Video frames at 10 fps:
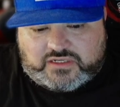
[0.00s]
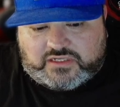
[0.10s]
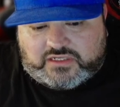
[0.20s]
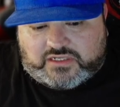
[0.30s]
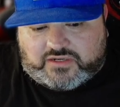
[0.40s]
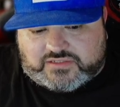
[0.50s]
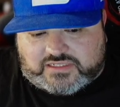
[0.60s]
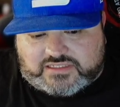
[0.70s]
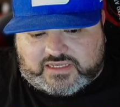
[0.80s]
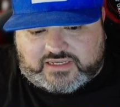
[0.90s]
I was just saying,
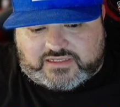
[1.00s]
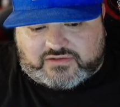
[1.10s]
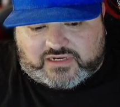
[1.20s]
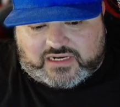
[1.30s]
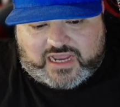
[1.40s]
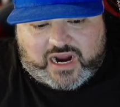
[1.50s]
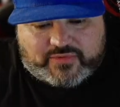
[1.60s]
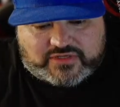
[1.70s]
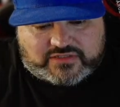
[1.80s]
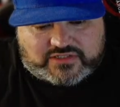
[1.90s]
and I got an hour to
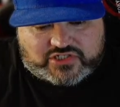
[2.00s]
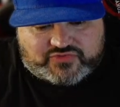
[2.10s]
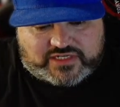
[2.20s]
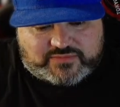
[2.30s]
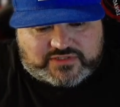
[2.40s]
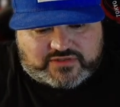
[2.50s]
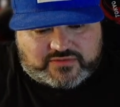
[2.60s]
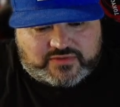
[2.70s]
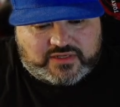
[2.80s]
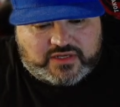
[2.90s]
stream, so
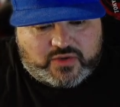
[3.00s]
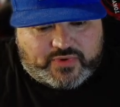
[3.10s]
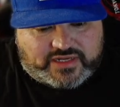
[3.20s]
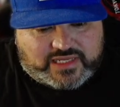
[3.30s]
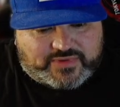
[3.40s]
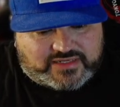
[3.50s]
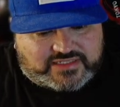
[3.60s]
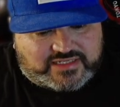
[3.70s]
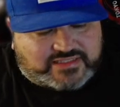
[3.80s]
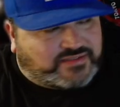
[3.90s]
we're gonna keep it consistent.
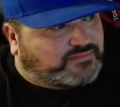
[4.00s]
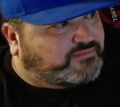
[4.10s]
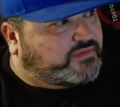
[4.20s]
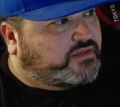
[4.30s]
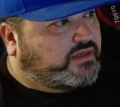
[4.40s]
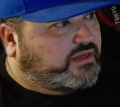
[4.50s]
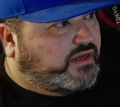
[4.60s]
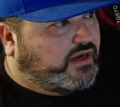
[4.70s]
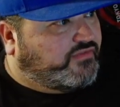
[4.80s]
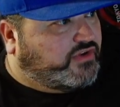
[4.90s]
If you know
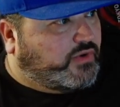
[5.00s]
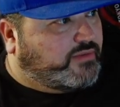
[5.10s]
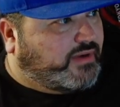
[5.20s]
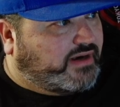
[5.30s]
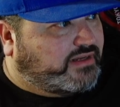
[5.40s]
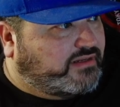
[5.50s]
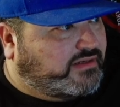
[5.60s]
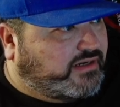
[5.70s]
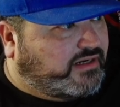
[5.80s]
anybody, tell